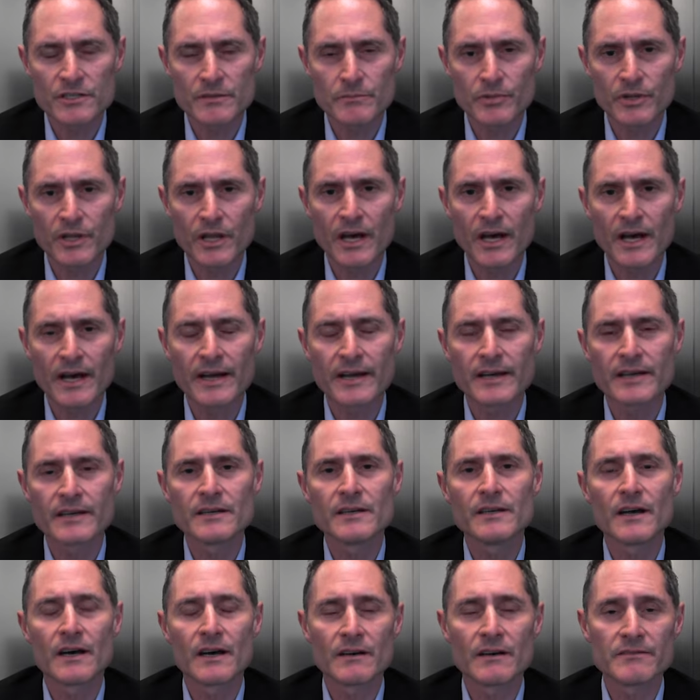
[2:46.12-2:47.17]

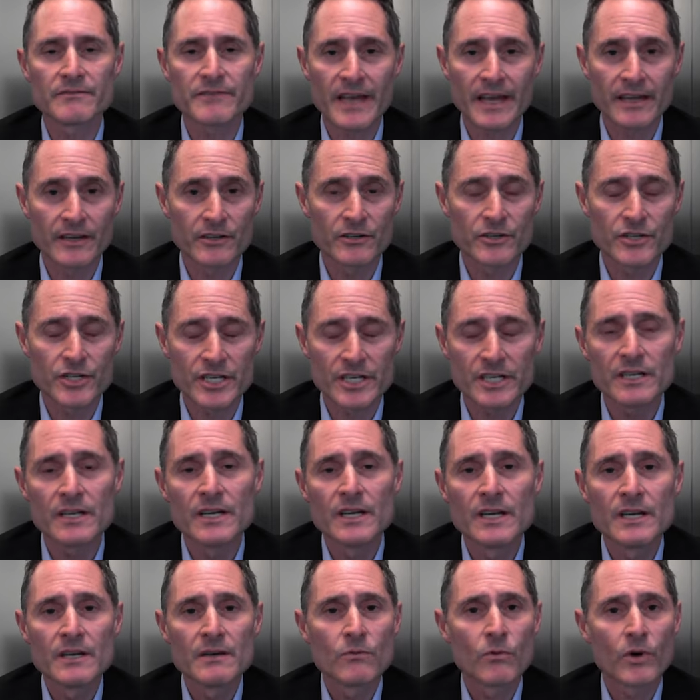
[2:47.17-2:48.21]
supply of energy,
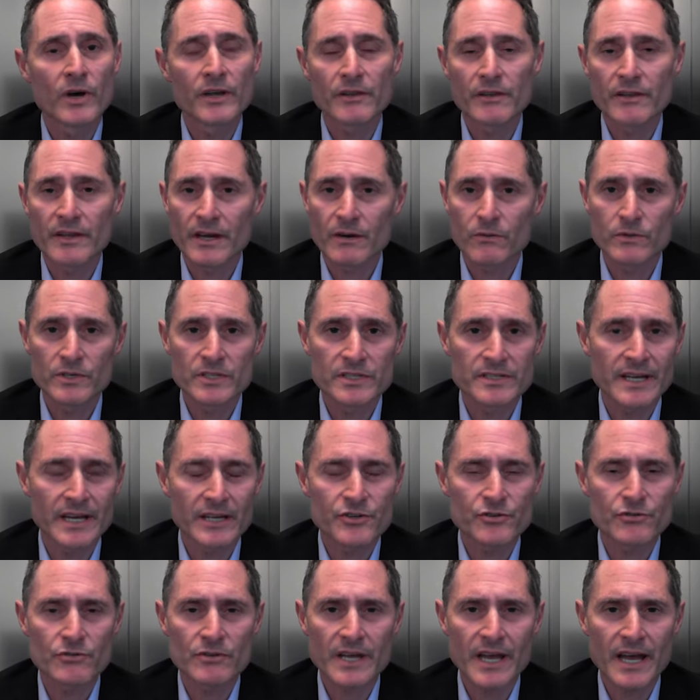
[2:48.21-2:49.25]
whether that was
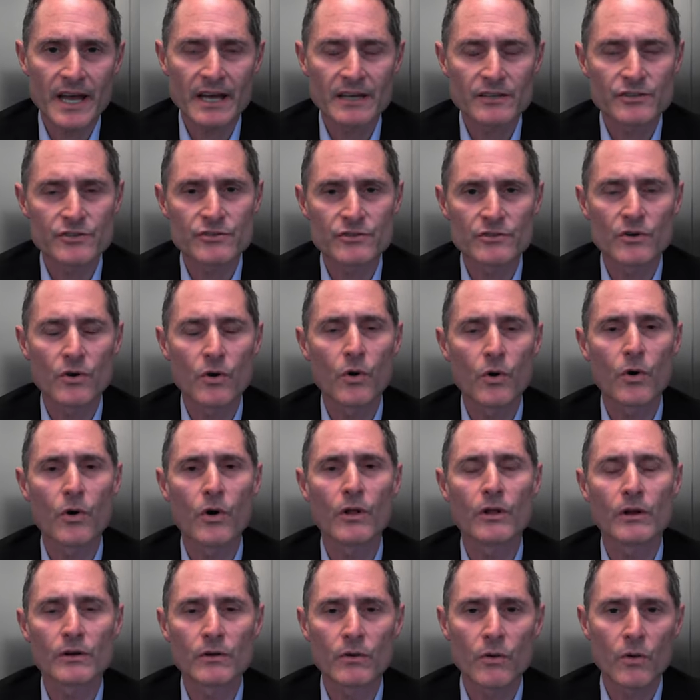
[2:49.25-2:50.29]
natural gas or
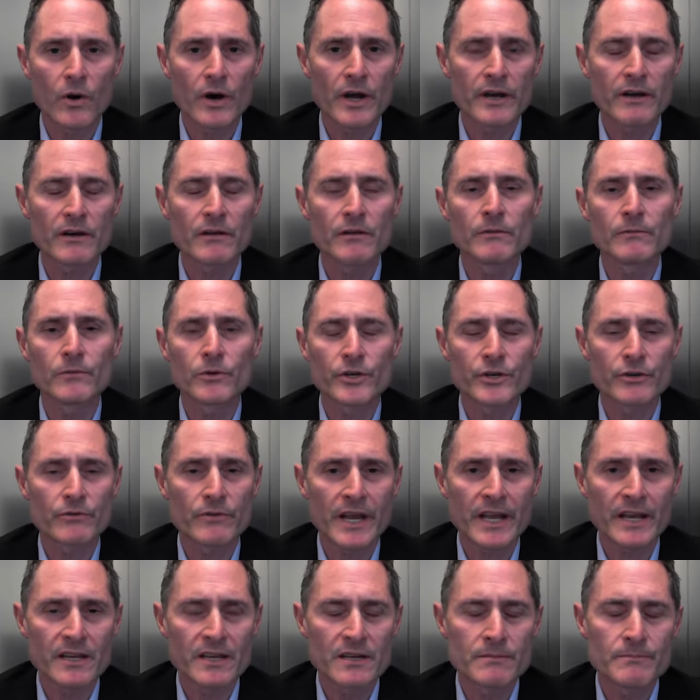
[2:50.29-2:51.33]
coal or oil or
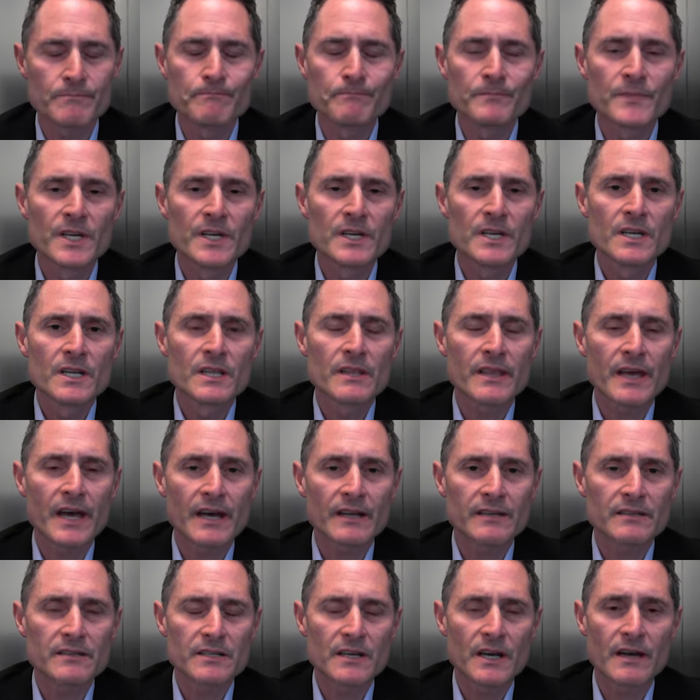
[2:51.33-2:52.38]
uranium,
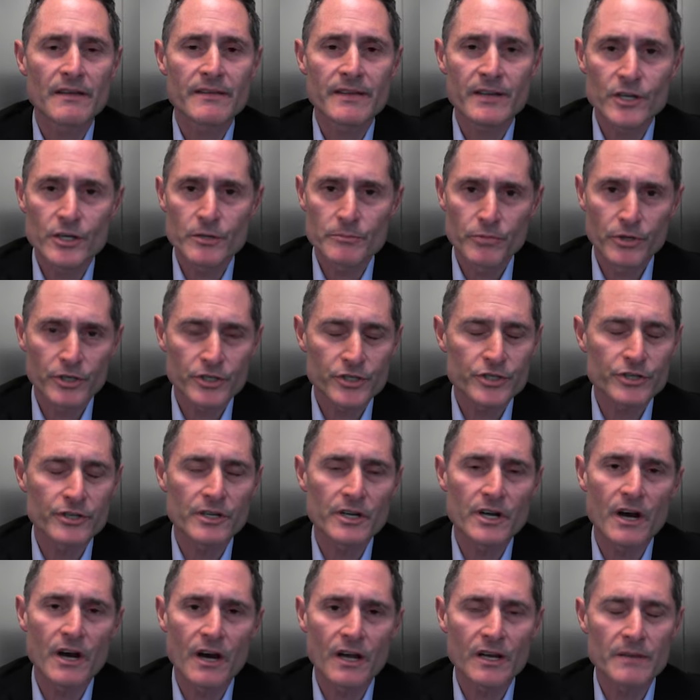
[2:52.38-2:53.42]
that uh, they could put your
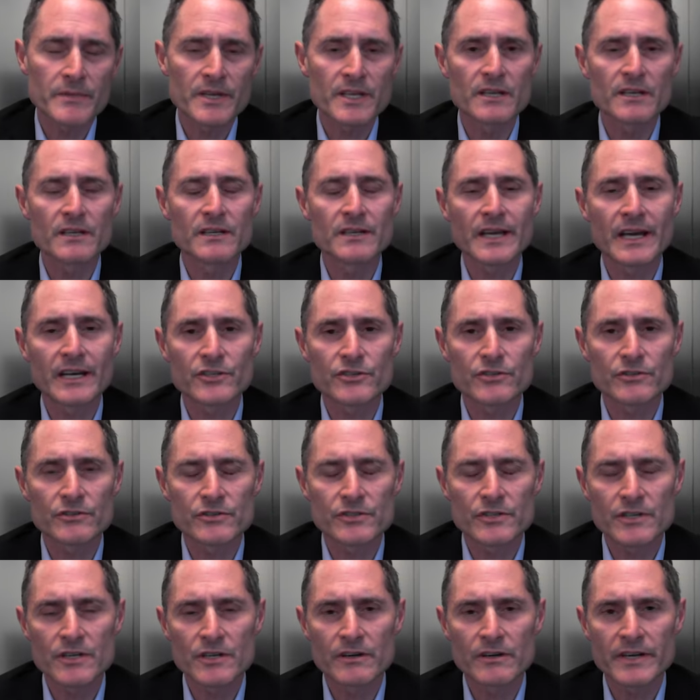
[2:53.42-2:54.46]
economy and national
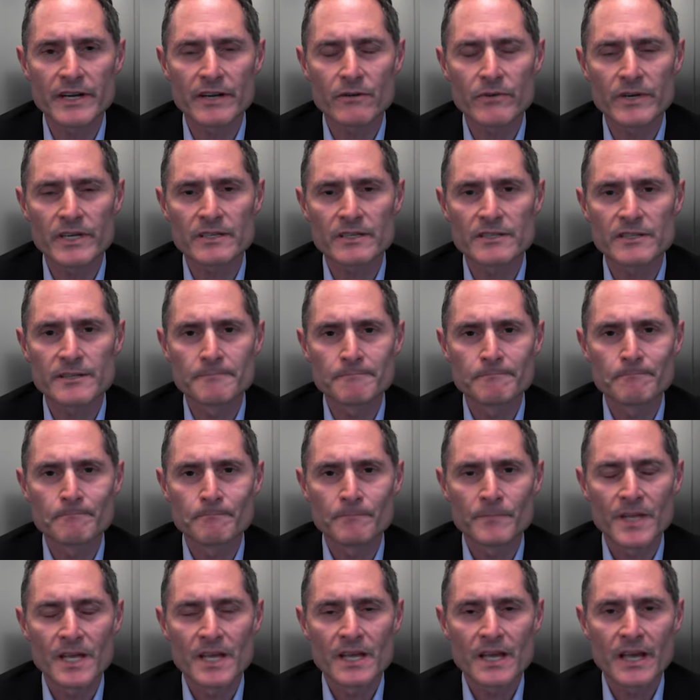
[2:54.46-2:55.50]
security at risk.
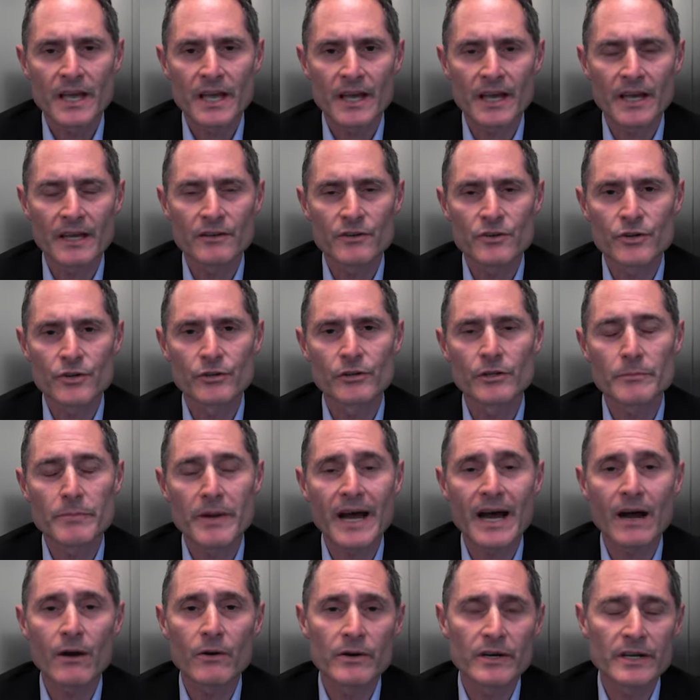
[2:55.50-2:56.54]
And nuclear
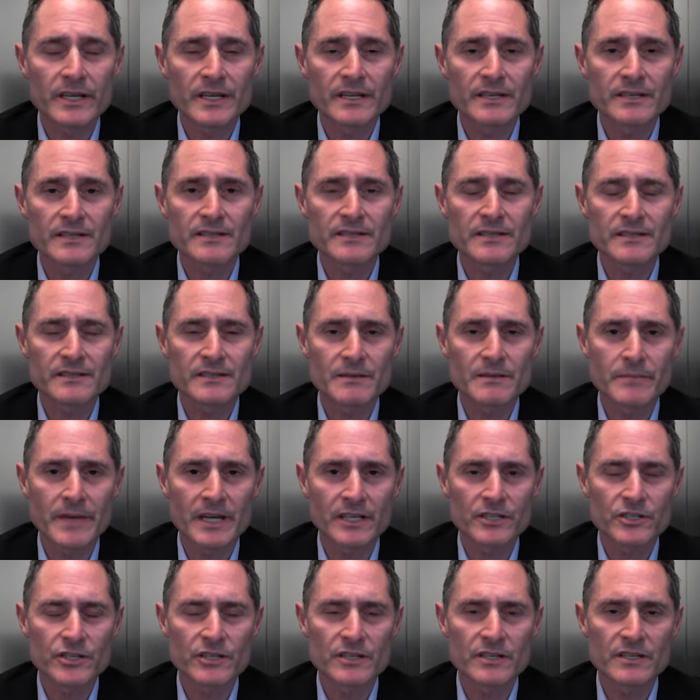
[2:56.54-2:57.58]
power is, as I
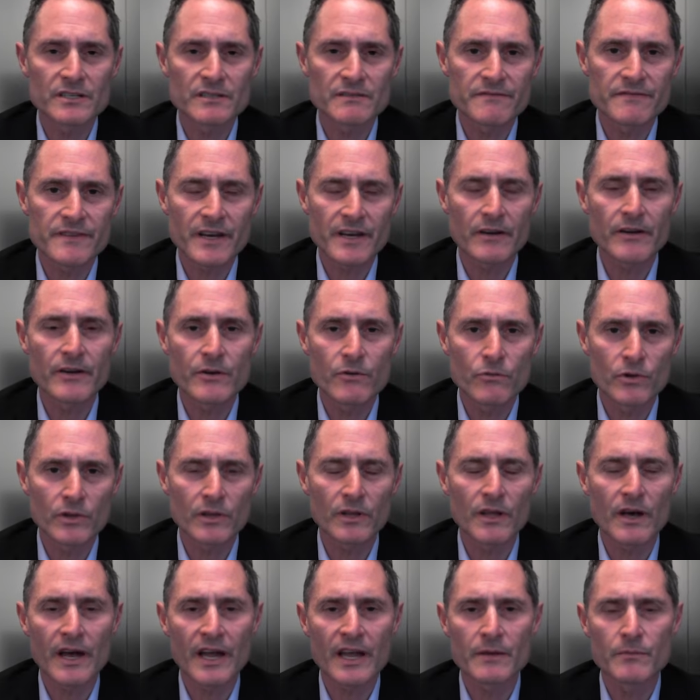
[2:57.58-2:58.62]
mentioned, it's a very
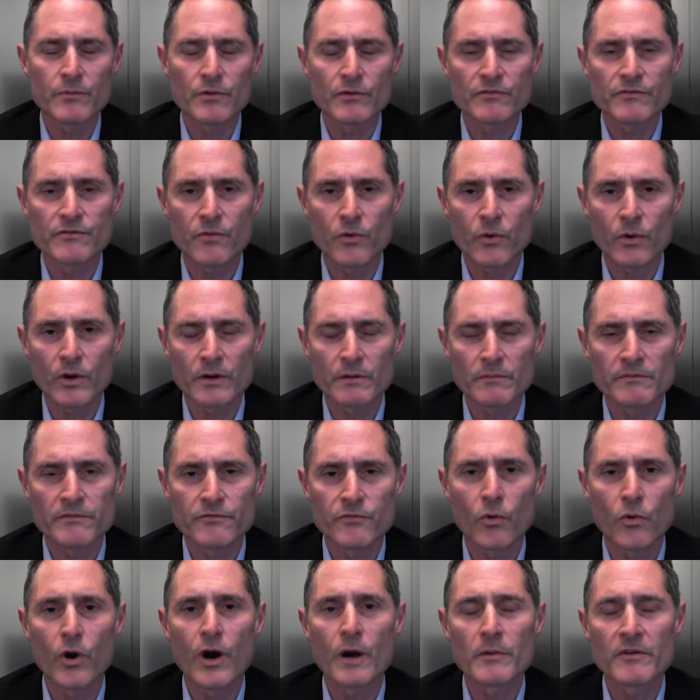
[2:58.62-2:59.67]
reliable for,
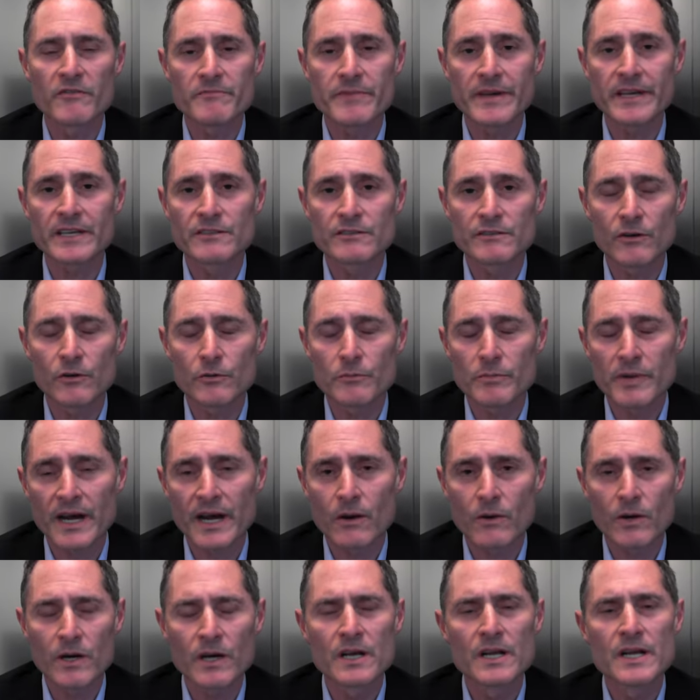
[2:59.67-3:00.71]
form of baseload
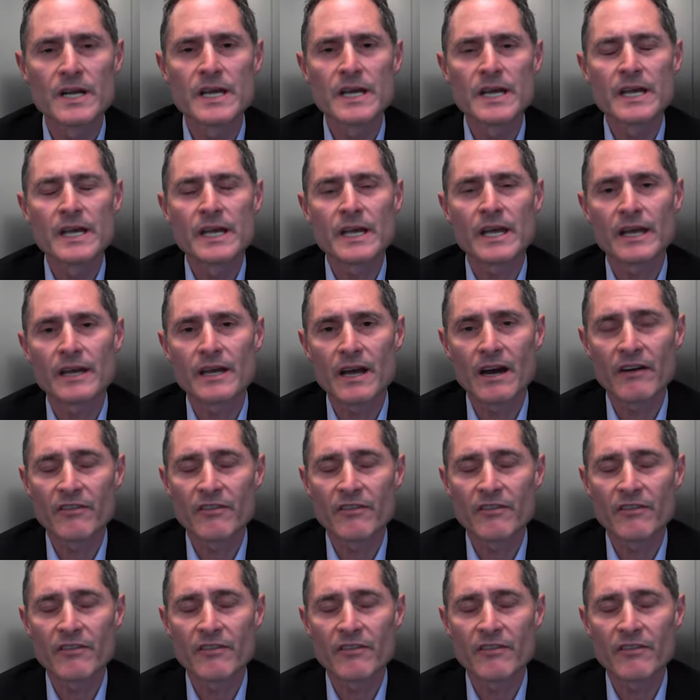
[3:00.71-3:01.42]
power. And